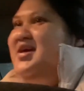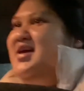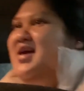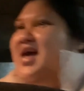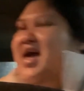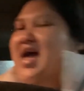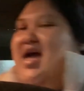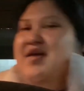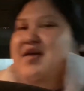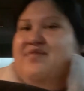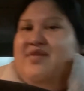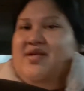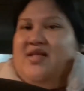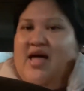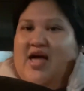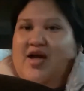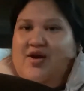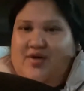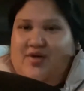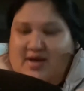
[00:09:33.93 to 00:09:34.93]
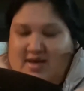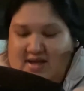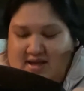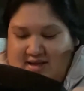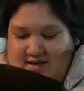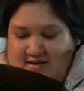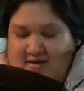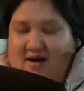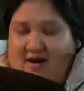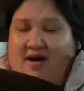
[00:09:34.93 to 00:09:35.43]
Ava and I are eating in
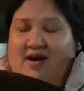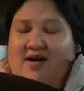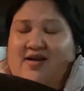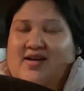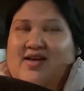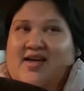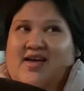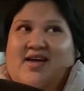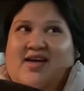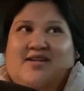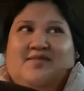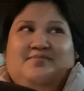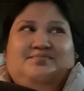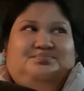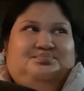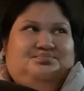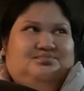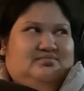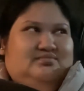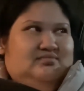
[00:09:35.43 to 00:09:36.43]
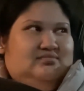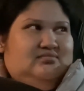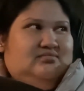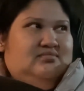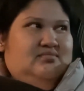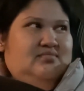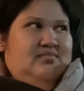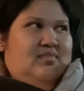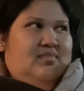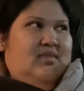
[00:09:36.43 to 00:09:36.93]
the car again.
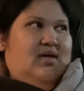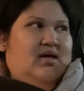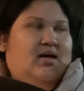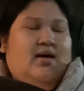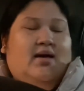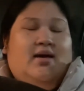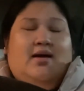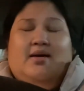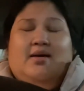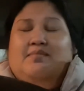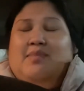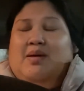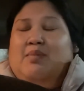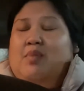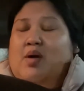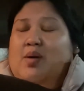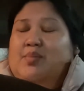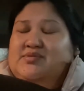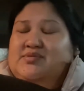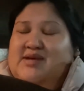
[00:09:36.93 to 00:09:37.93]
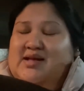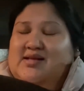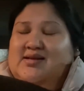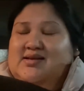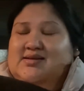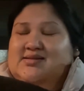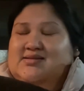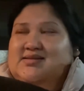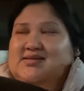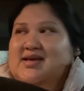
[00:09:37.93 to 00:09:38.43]
My mom's at the
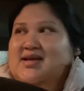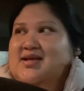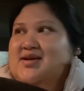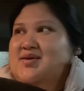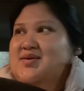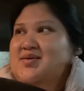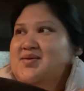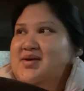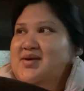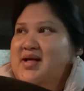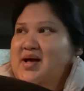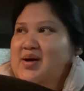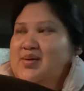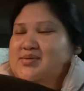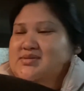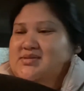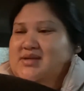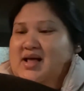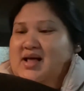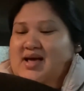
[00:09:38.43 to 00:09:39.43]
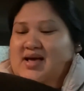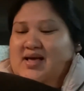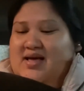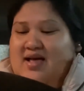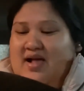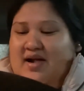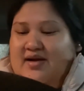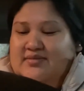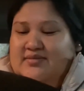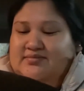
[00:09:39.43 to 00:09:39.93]
casino, and I was like,
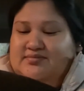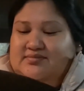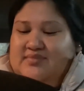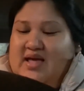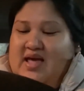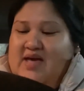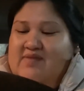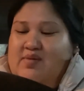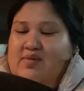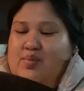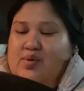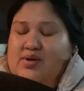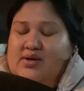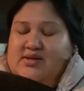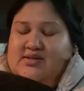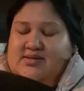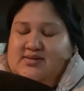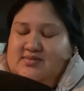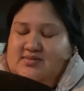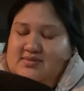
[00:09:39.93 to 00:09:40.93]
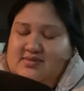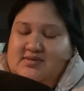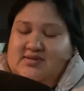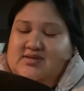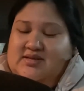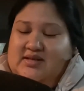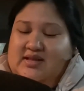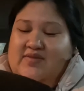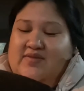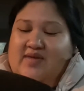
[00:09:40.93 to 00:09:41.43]
Ava wanted
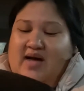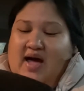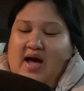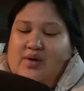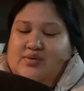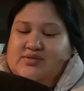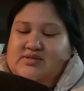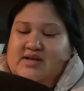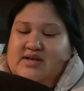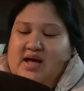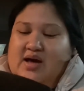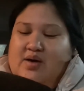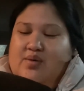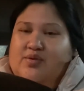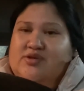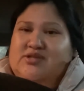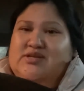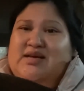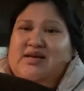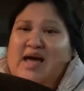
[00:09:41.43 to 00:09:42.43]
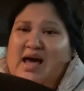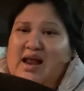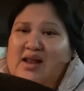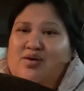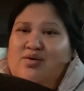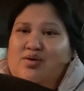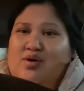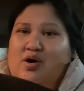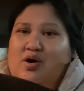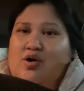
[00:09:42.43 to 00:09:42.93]
to leave the house now. She got a
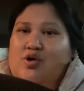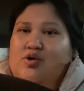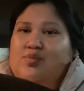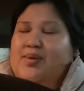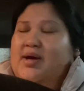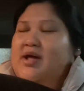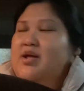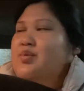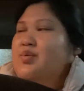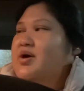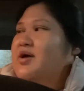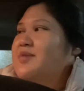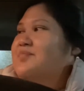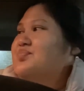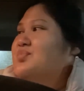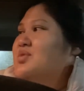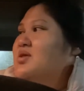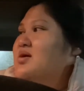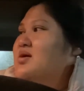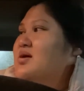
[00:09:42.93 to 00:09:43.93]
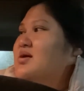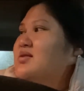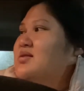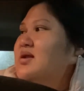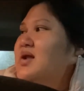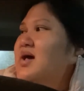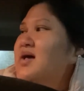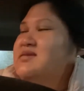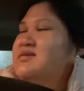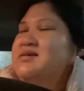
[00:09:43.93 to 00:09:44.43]
little cold, but anyway, the
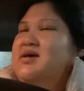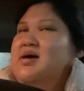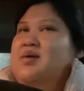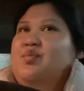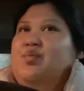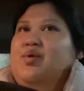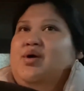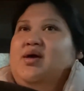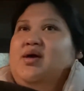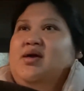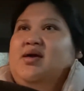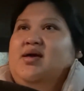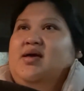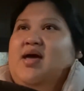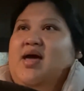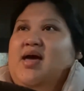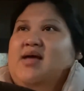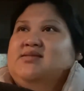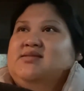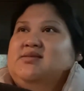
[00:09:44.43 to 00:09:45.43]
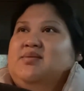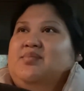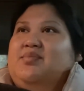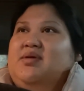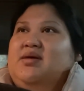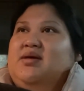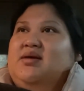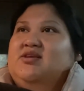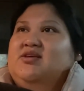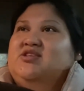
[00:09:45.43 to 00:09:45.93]
last time we ate
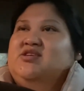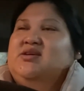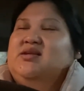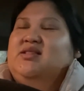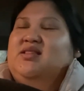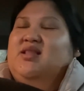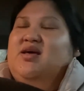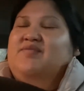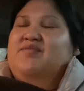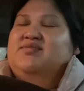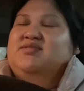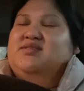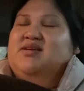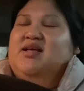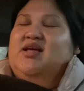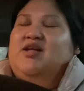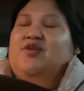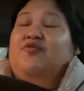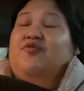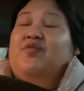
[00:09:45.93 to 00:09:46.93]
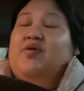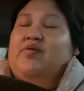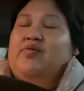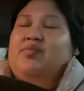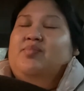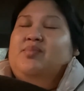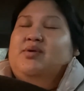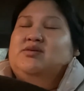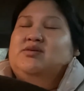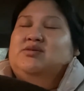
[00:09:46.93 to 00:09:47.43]
something, she loved sitting in the front of
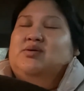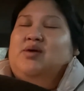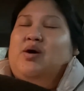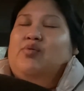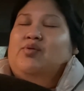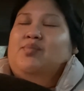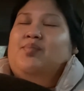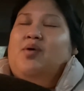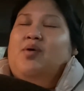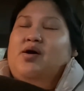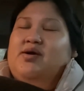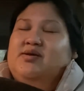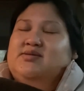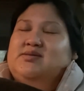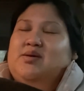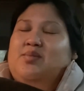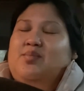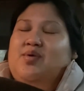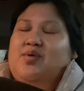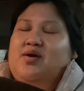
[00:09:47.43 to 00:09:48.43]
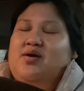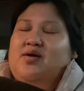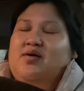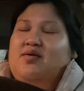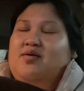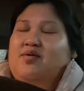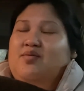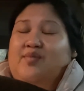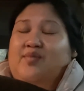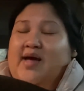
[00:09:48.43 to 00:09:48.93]
me, so I would park somewhere
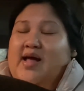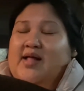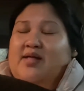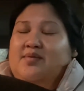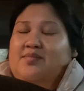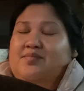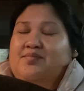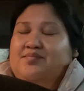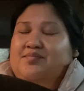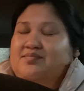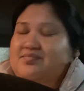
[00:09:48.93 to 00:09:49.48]
random,